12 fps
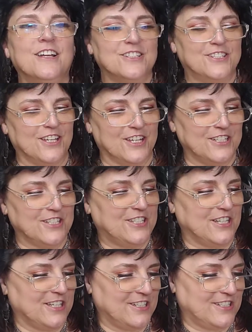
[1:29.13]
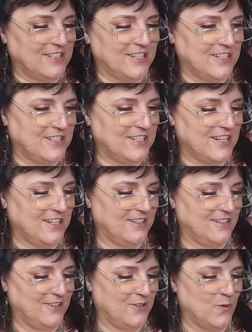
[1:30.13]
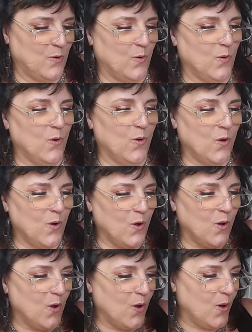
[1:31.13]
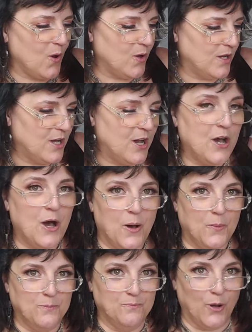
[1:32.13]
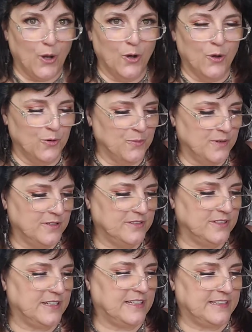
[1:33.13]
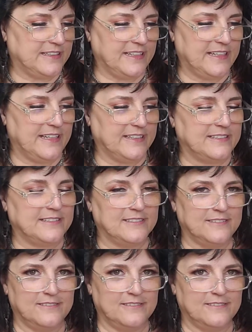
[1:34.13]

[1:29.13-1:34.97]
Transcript: Dun dun dun dun. Ooh! Boom! Look at this.